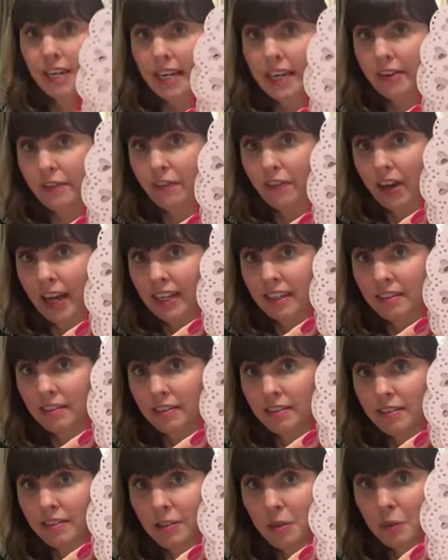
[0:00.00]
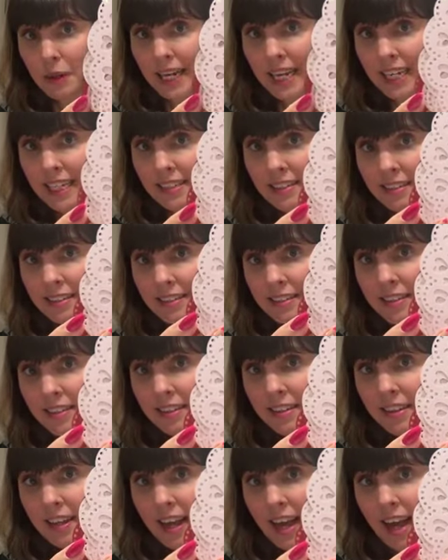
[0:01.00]
really fun doilies.
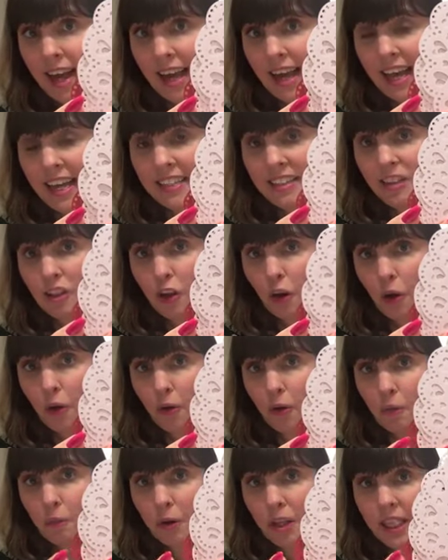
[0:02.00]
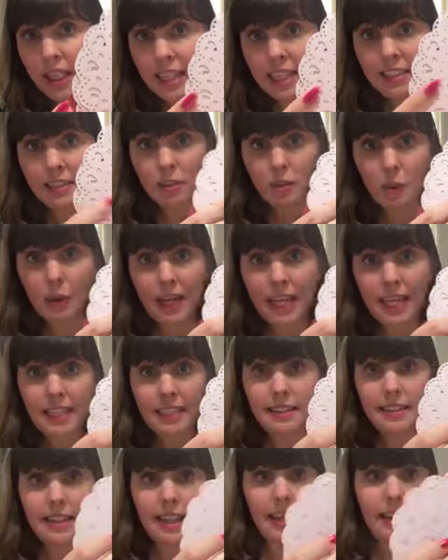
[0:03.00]
And so with these
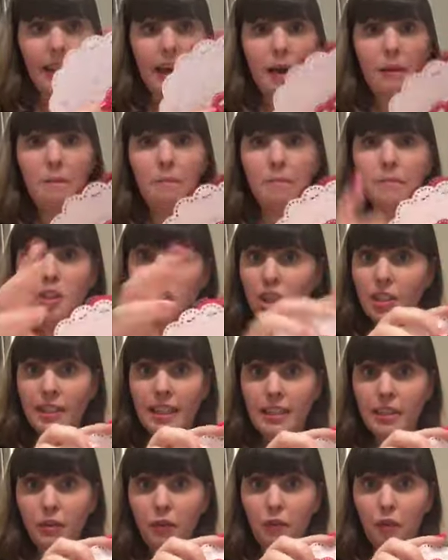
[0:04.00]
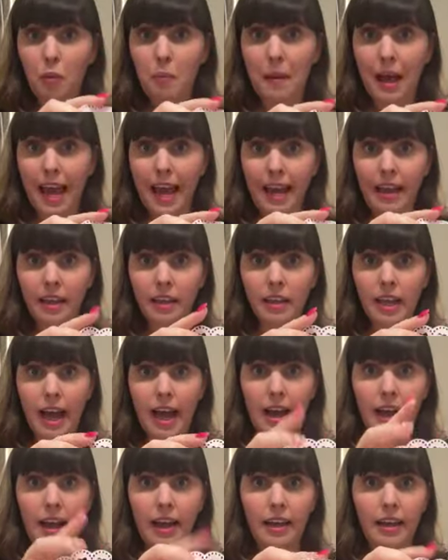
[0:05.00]
doilies, they come just as a full pack.
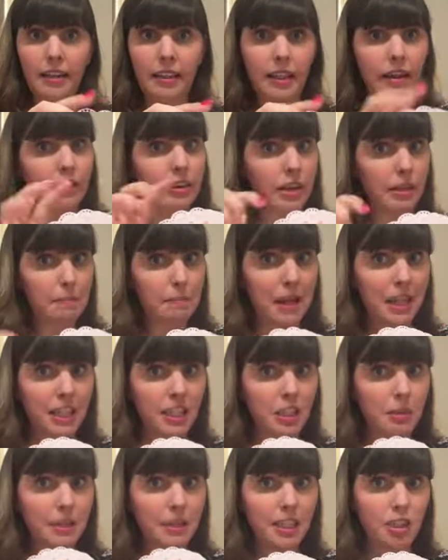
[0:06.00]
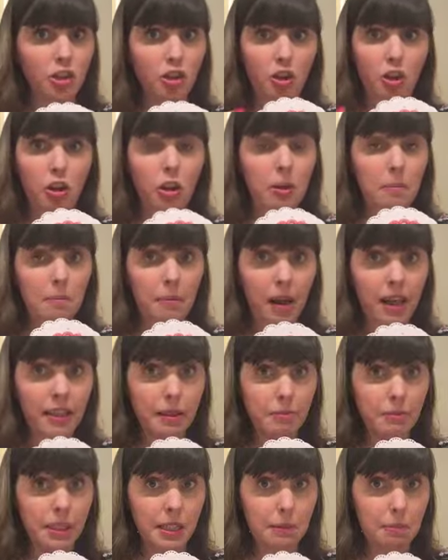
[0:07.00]
They're an embellishment, so you can
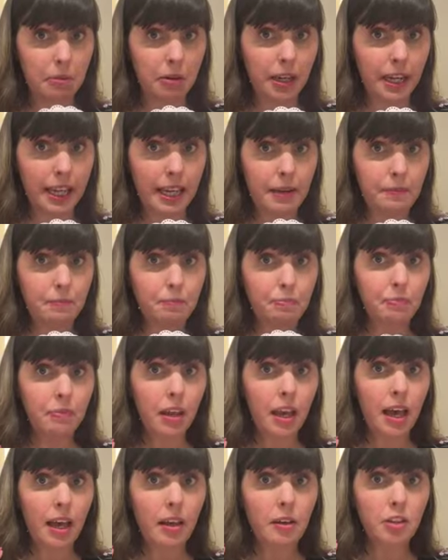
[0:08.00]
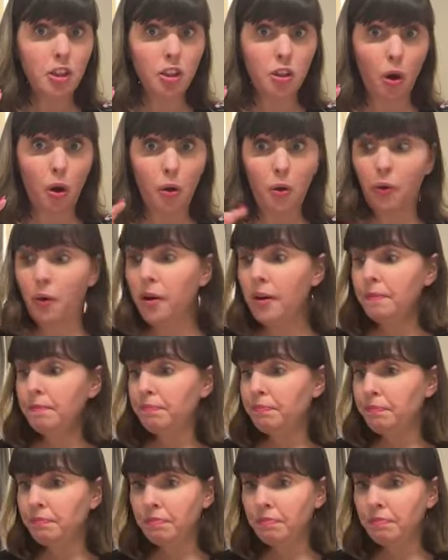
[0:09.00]
buy them separately. So